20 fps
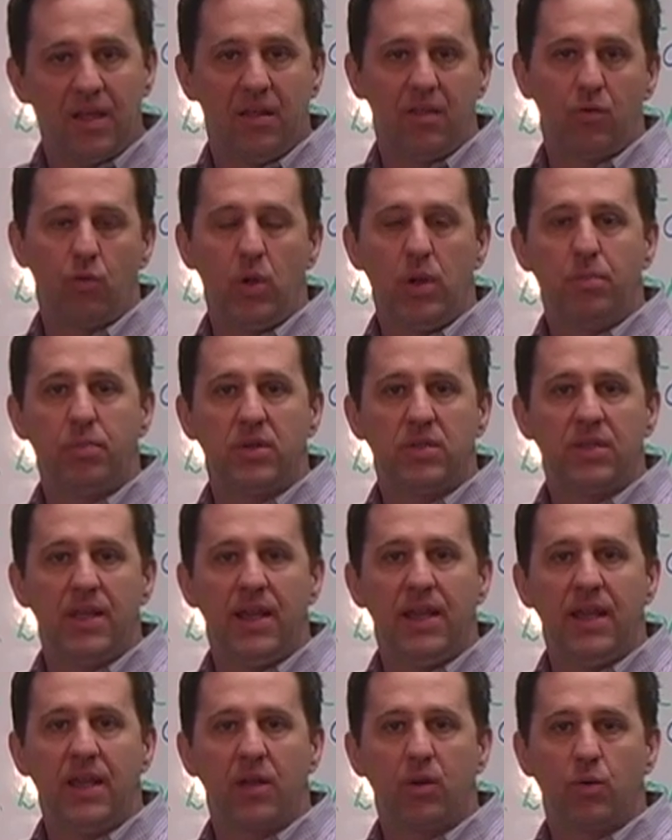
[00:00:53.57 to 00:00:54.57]
a 3%
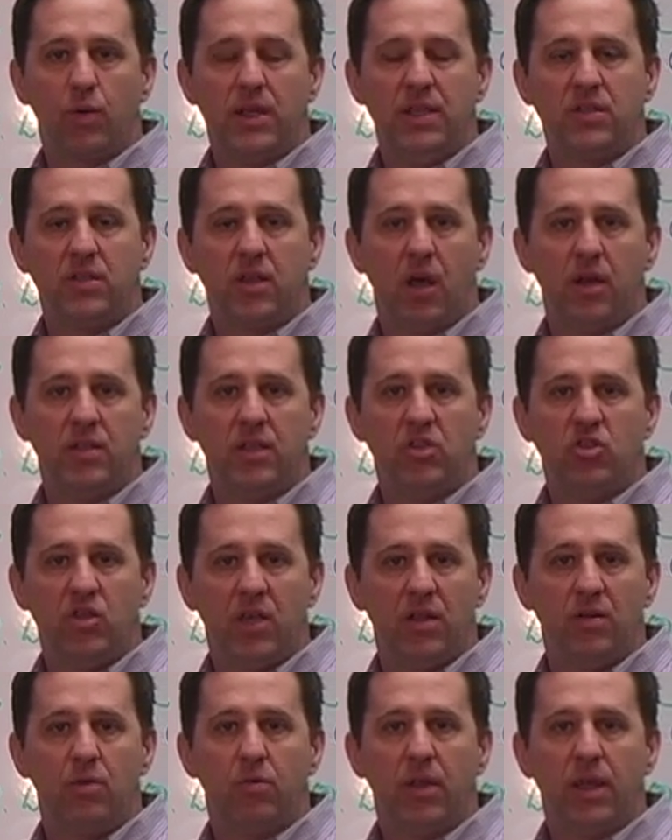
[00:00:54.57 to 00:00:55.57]
increase on the
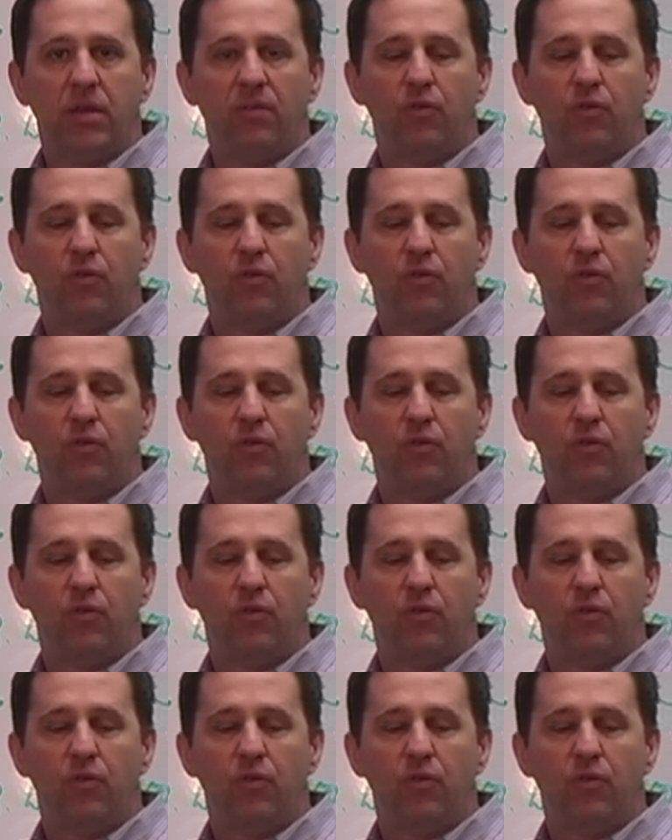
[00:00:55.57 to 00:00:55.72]
general ed